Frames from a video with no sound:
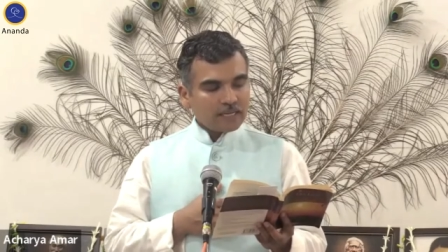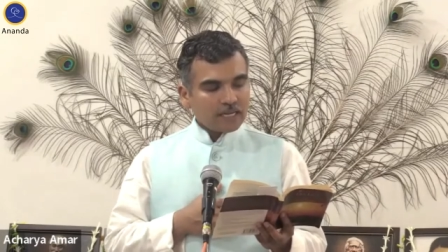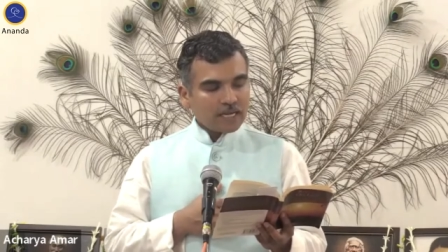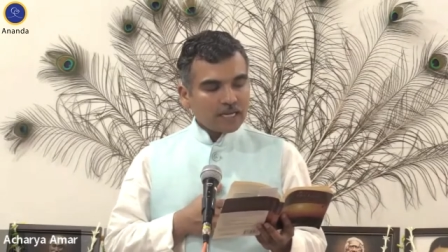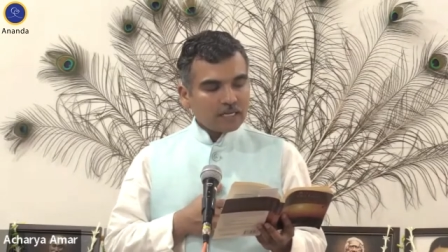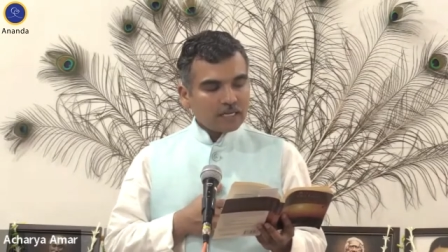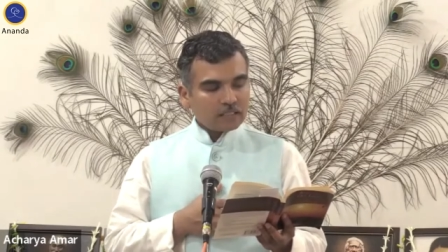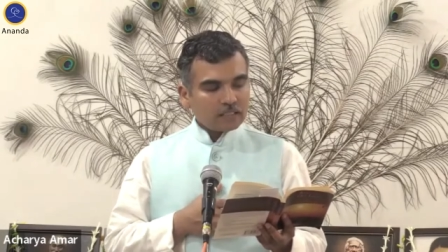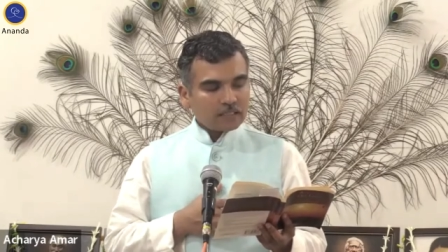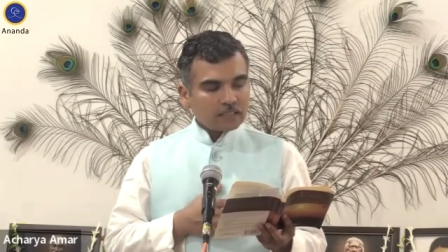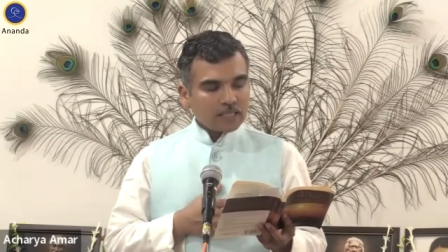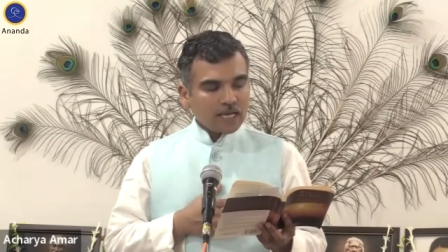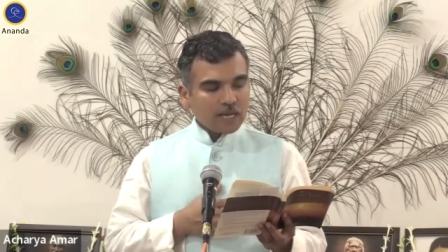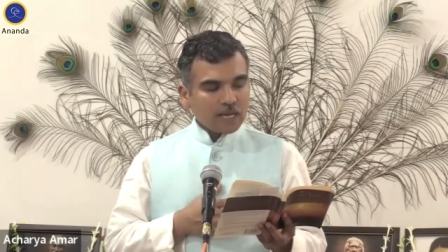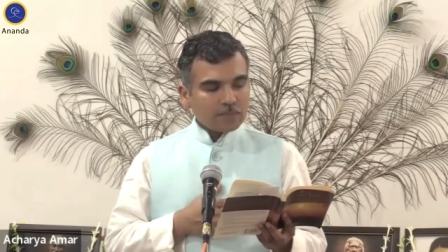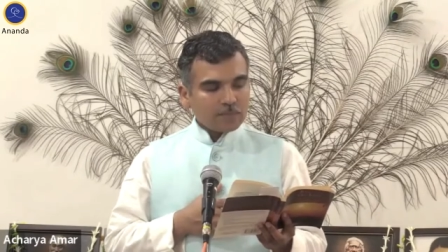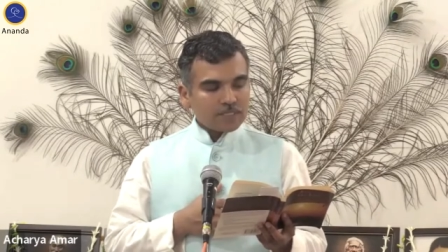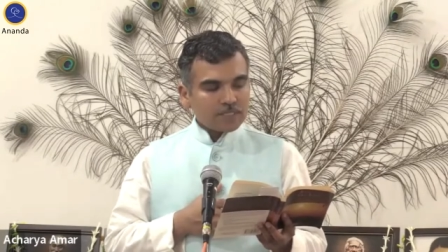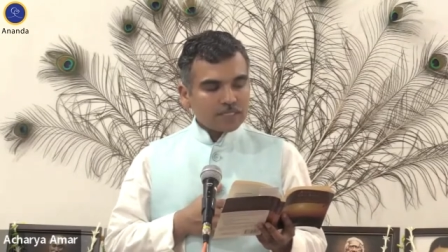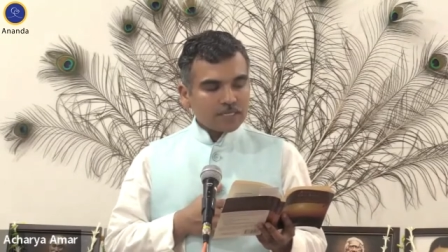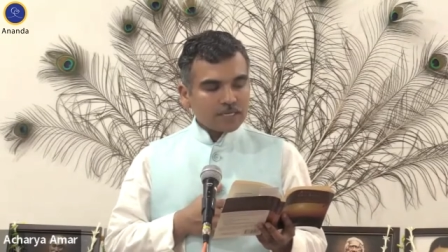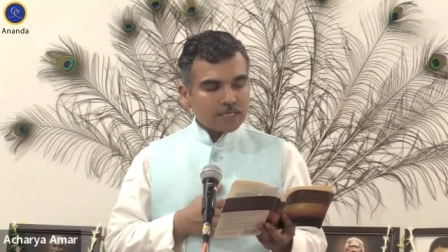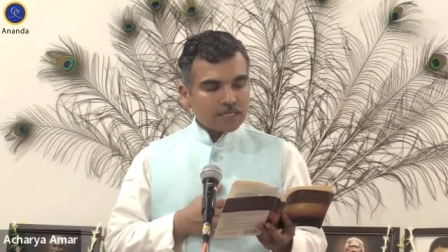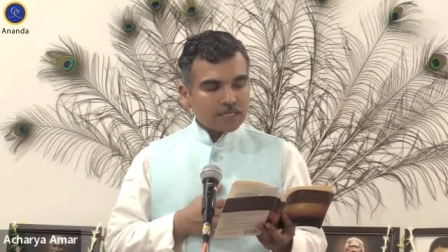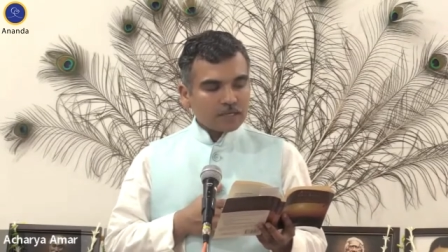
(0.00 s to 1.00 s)
and
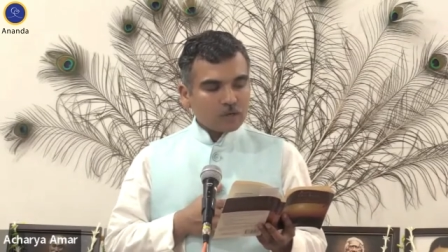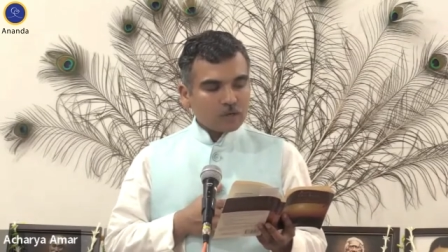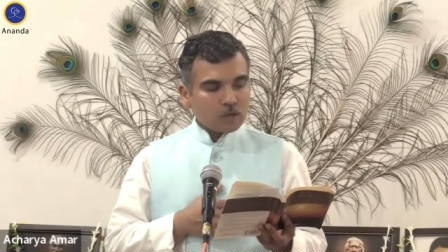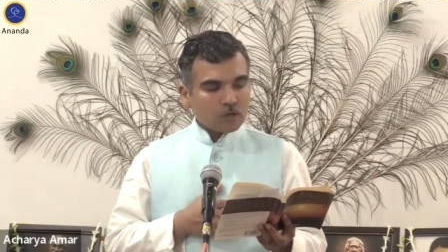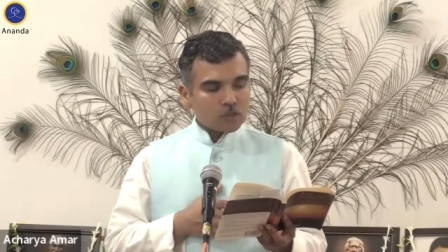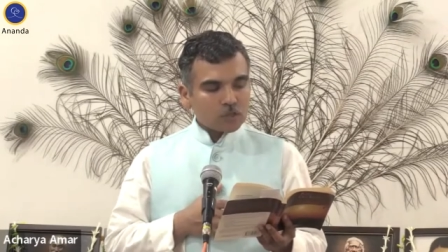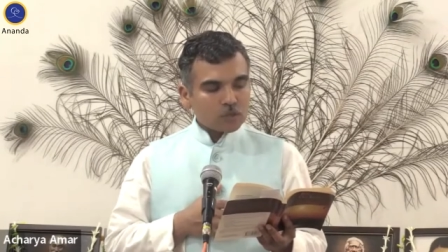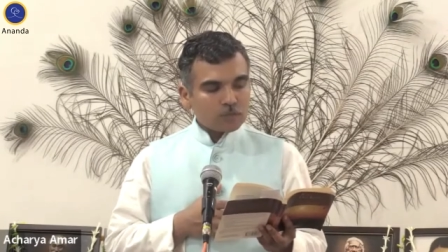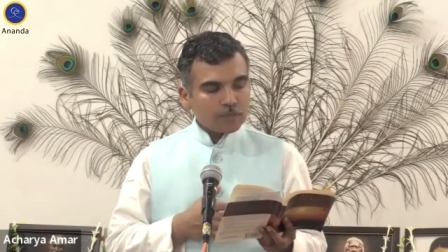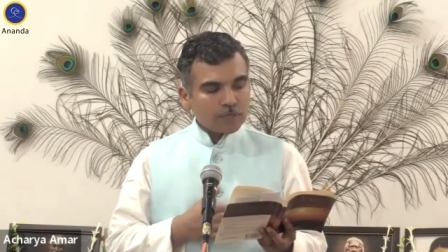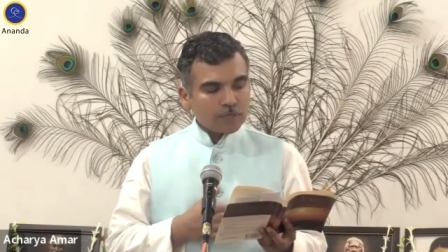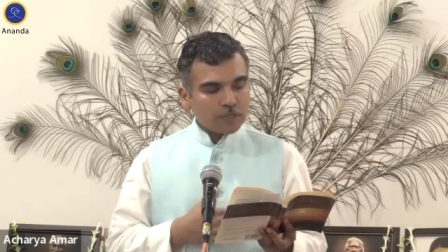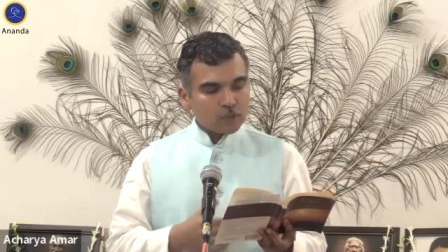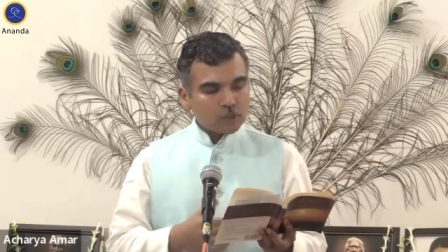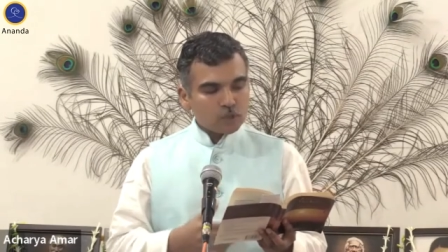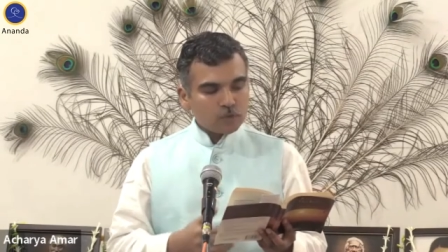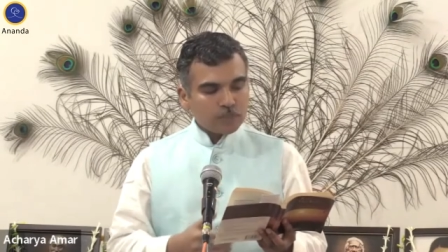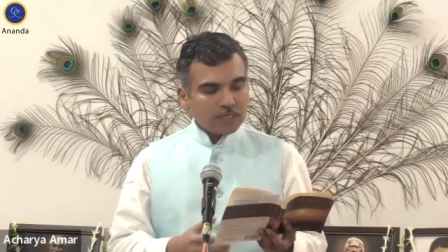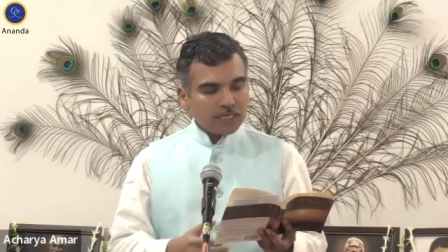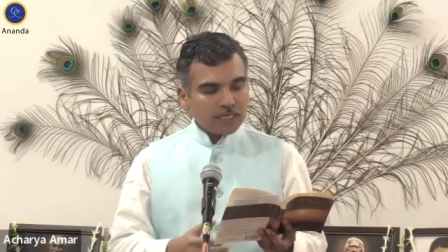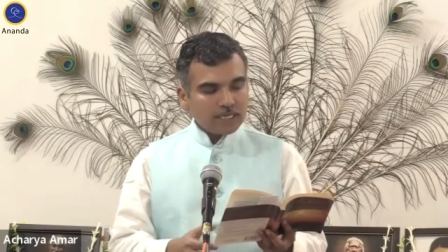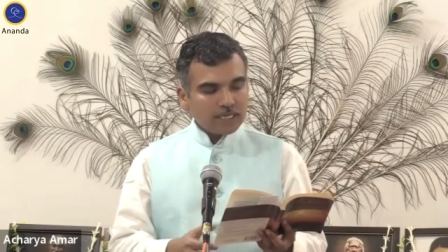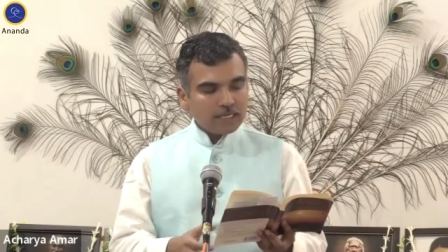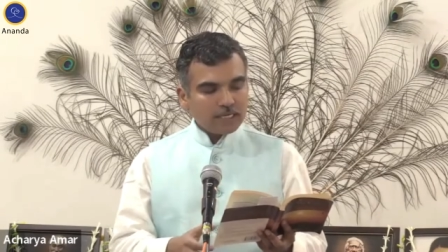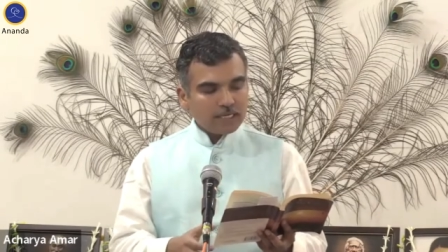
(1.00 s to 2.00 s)
tamasic, or
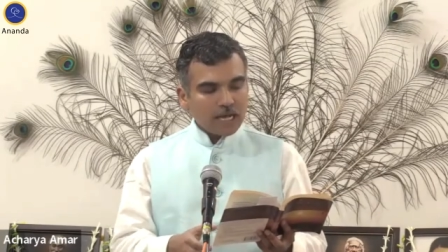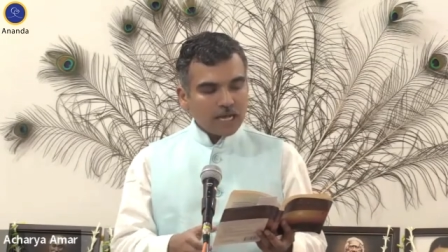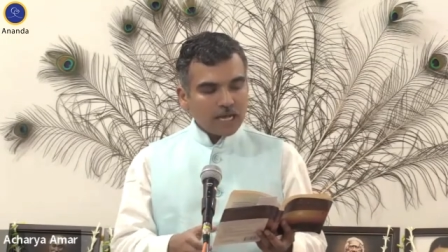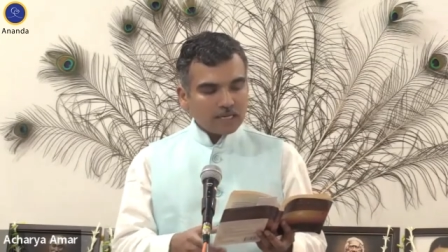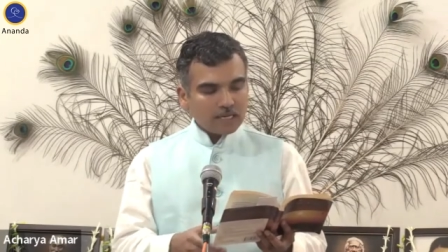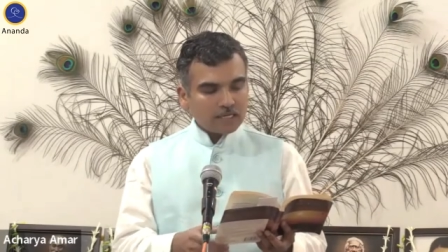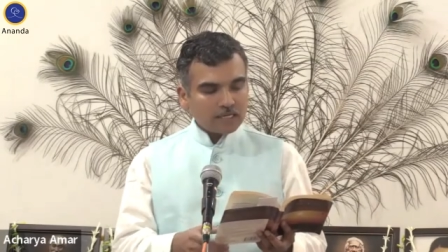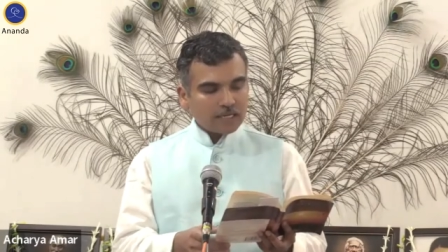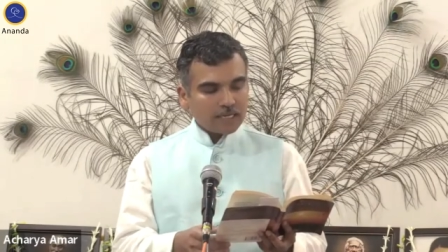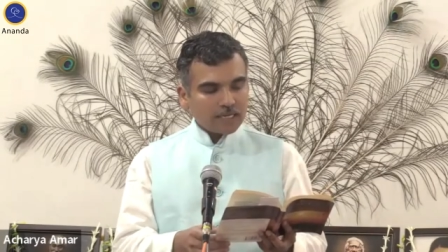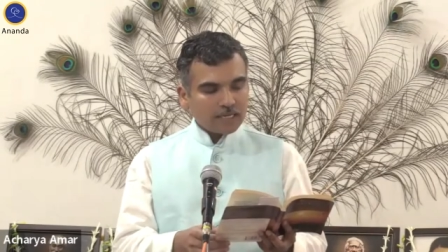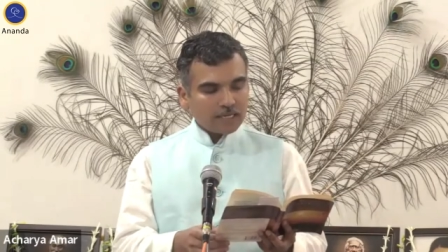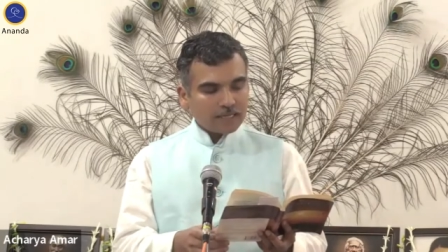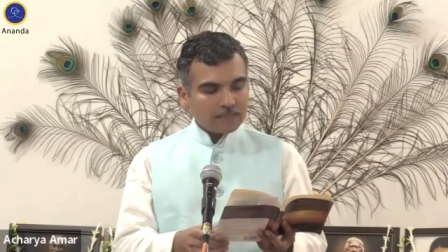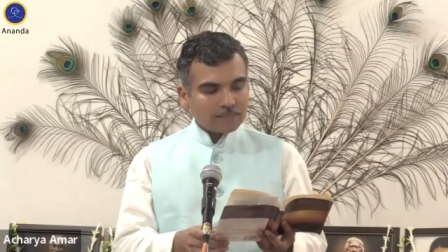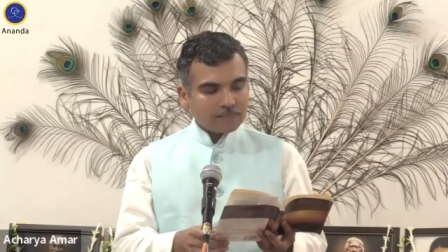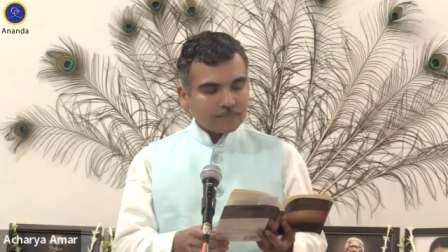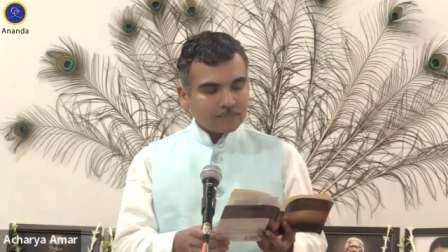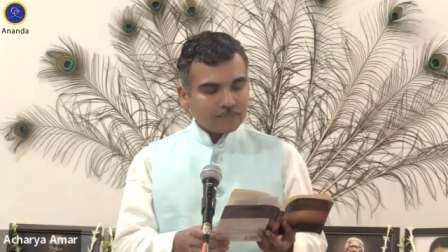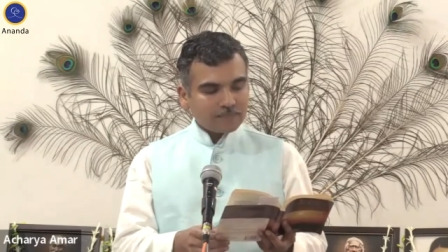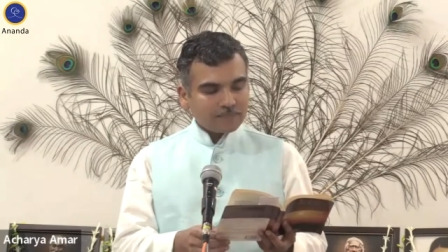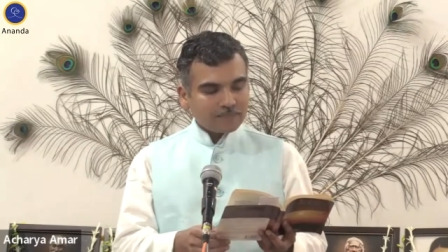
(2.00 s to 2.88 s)
spiritually darkening.